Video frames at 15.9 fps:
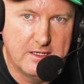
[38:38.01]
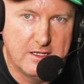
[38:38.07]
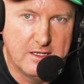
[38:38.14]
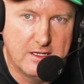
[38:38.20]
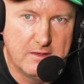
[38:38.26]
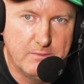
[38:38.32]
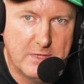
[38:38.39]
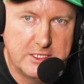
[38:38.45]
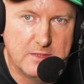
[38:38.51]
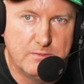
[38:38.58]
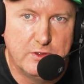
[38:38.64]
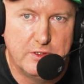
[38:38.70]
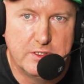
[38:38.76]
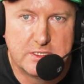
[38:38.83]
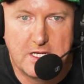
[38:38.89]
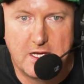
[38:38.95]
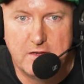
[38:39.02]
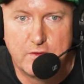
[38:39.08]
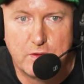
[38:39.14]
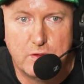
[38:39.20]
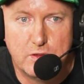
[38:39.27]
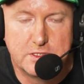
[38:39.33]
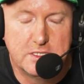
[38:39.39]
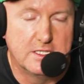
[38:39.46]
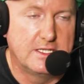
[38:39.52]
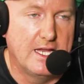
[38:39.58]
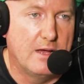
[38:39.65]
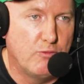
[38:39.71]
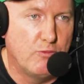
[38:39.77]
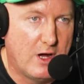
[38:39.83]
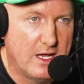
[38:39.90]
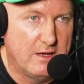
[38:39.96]
Uh, Magic Millions Day, of course, and the
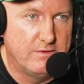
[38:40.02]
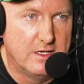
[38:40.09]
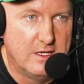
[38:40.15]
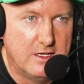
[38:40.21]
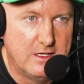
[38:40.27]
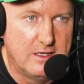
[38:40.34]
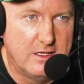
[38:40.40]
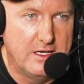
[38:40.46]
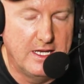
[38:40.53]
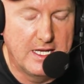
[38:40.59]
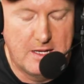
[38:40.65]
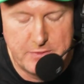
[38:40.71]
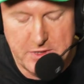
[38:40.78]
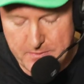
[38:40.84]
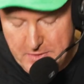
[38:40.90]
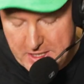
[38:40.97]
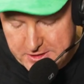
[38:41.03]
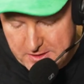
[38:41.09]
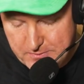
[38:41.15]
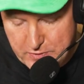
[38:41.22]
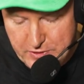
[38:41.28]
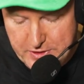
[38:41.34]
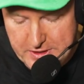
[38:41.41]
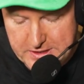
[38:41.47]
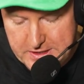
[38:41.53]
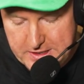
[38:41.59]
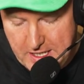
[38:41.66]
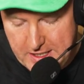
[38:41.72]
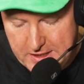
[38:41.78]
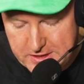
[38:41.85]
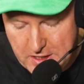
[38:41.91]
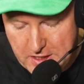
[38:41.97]
Tab Wave yeah. leading up to Magic Millions
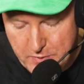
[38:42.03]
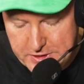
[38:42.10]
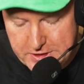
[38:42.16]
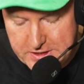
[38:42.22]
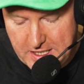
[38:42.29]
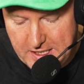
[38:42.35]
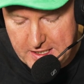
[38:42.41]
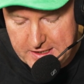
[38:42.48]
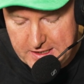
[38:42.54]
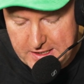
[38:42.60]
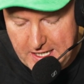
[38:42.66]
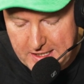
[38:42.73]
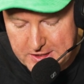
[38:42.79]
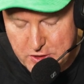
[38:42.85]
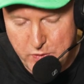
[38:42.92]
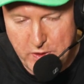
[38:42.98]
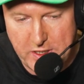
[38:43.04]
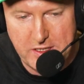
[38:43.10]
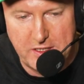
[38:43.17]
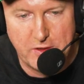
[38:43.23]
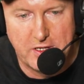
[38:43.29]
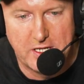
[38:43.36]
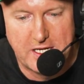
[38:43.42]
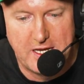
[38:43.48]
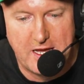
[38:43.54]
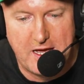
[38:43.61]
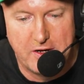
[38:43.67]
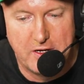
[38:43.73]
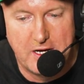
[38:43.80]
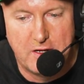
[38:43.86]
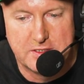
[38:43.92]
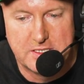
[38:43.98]
Day. So, we're just going to touch quickly on it, Kiaarn.
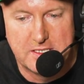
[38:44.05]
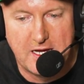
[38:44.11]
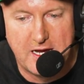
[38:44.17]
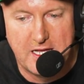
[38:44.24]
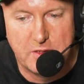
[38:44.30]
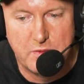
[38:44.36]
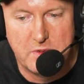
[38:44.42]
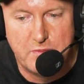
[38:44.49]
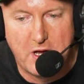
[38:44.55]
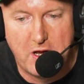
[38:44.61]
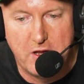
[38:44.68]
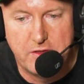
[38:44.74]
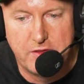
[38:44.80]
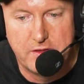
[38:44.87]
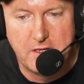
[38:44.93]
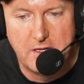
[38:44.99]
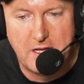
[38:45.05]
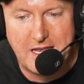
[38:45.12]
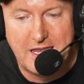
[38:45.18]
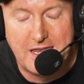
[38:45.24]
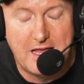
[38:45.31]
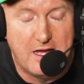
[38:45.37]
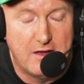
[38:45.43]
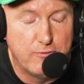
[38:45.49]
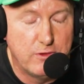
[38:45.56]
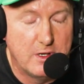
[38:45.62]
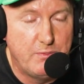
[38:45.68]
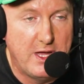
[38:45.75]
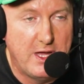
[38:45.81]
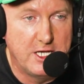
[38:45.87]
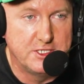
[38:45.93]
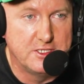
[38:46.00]
I know it's a day that we both love. We're
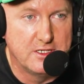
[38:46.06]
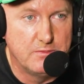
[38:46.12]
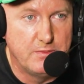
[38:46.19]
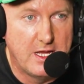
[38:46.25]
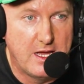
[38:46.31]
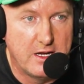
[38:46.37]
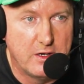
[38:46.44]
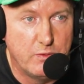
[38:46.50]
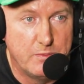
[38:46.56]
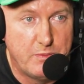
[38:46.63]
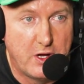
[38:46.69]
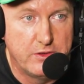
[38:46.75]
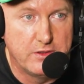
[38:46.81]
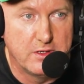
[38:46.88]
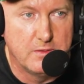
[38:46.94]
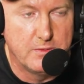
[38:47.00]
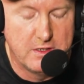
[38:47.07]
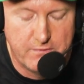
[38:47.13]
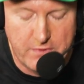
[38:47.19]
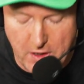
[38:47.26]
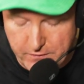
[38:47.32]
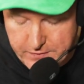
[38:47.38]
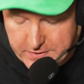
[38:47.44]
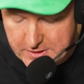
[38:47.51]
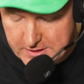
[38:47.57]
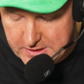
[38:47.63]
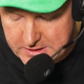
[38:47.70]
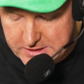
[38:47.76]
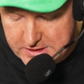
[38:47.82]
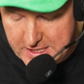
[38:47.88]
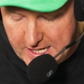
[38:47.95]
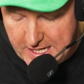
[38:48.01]
passionate about it. We're both going to be involved in it
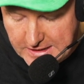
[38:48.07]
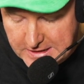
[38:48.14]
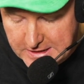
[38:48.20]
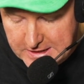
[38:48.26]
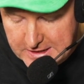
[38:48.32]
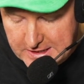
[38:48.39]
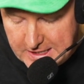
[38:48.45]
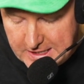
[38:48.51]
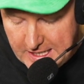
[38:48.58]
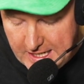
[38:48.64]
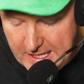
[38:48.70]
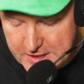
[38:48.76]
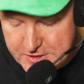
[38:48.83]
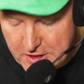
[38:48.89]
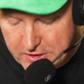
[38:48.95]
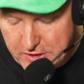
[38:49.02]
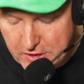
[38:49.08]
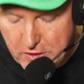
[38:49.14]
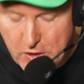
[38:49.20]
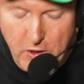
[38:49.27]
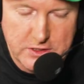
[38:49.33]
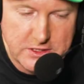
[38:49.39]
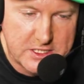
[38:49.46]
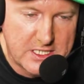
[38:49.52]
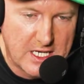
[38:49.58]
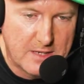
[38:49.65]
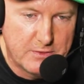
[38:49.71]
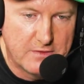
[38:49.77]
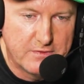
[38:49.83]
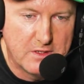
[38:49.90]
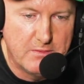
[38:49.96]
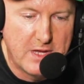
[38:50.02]
this year. Uh, so the
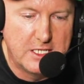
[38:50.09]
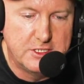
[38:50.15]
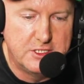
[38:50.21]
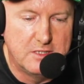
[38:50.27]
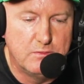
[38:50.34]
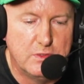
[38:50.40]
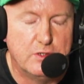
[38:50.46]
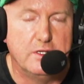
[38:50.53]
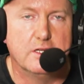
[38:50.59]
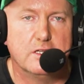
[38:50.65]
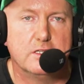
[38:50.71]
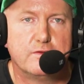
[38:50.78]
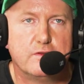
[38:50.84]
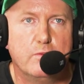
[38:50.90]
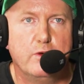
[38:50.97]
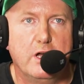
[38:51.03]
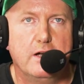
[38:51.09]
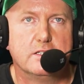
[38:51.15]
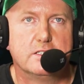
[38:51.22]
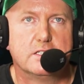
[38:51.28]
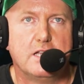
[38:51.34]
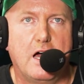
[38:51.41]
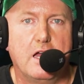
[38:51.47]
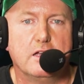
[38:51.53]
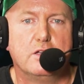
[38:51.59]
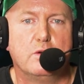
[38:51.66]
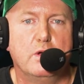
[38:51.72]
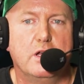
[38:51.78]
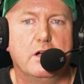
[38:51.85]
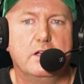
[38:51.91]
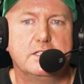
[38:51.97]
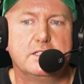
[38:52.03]
concept of the Magic Millions, from where it started to
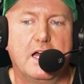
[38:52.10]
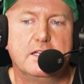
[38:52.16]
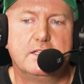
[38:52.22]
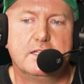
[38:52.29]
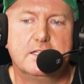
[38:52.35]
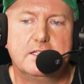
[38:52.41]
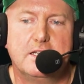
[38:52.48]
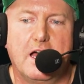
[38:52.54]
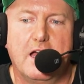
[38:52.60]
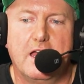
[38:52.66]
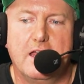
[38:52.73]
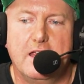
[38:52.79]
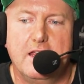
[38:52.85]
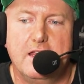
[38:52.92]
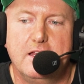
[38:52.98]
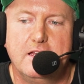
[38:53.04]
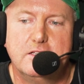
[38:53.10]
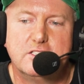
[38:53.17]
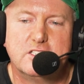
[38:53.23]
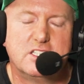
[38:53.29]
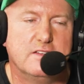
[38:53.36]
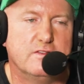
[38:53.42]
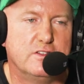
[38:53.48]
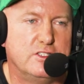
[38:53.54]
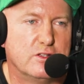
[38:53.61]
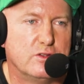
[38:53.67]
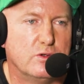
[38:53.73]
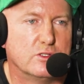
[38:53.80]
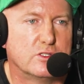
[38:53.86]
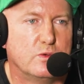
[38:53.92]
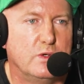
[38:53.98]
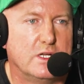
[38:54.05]
where it is at today, just give us your
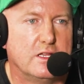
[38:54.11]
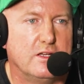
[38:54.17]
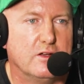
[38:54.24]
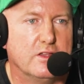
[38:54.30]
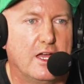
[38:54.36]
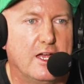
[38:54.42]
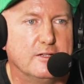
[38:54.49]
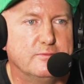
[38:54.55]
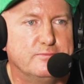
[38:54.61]
thoughts quickly on that.